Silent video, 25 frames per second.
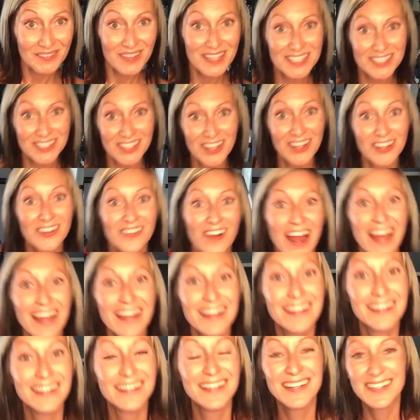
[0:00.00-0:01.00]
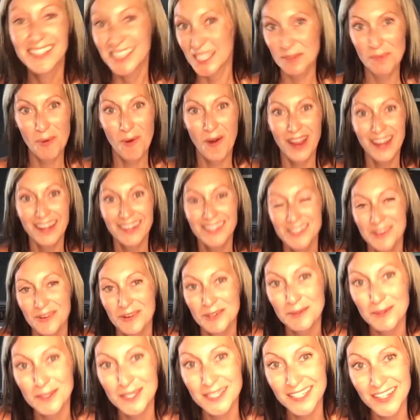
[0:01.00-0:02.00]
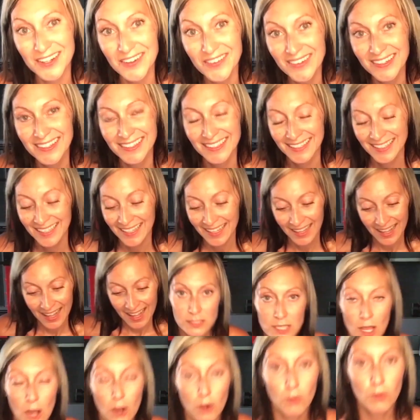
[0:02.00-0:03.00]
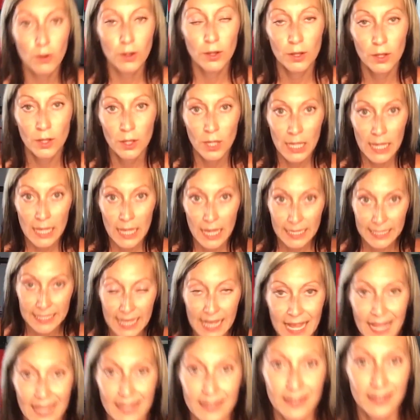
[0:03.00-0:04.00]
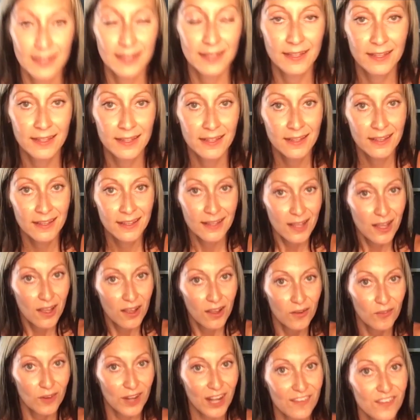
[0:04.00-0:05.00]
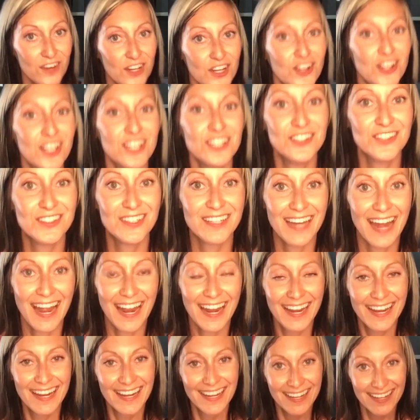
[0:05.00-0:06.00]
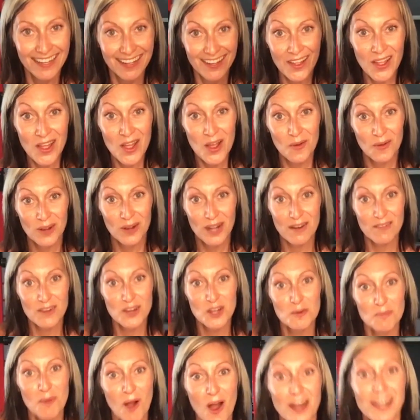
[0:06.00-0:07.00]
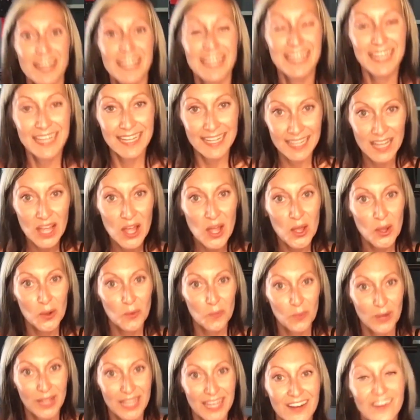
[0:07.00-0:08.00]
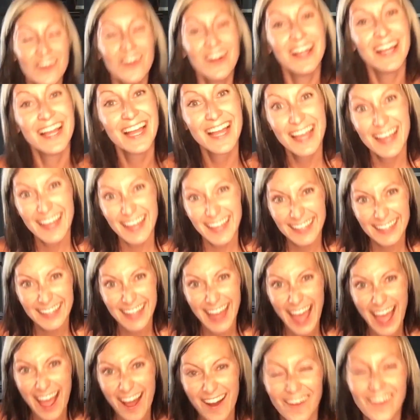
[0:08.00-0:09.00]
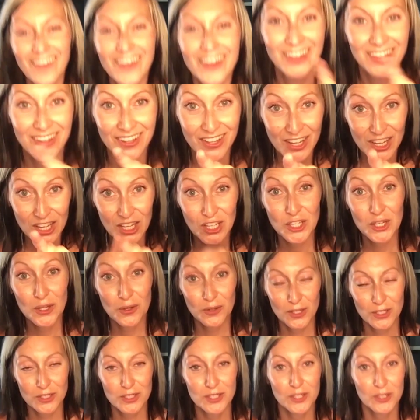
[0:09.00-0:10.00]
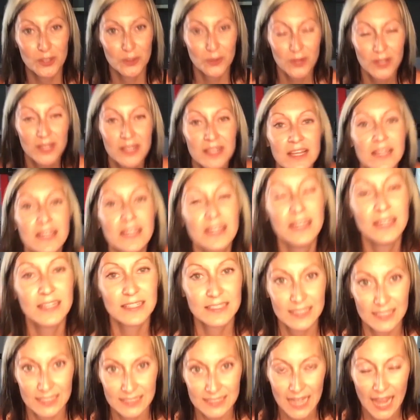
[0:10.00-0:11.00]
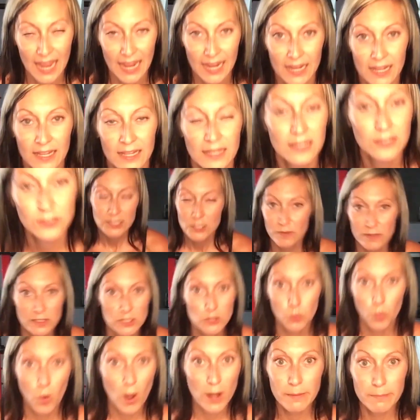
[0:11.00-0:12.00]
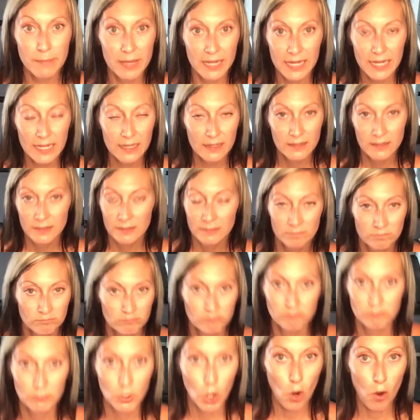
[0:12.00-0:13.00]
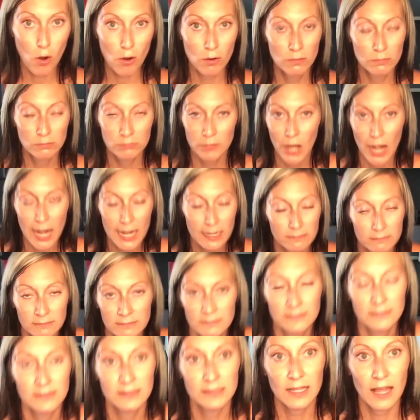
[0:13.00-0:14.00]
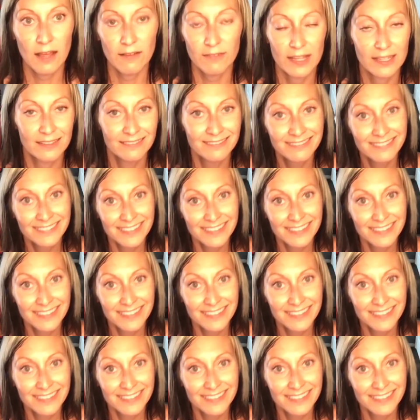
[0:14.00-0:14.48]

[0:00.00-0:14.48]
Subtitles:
That's good, right? That's the point. That's what we're supposed to do. So, again, whatever you can do today, whatever your body will allow you to do today. So it's 1 minute. Cool, great, love it.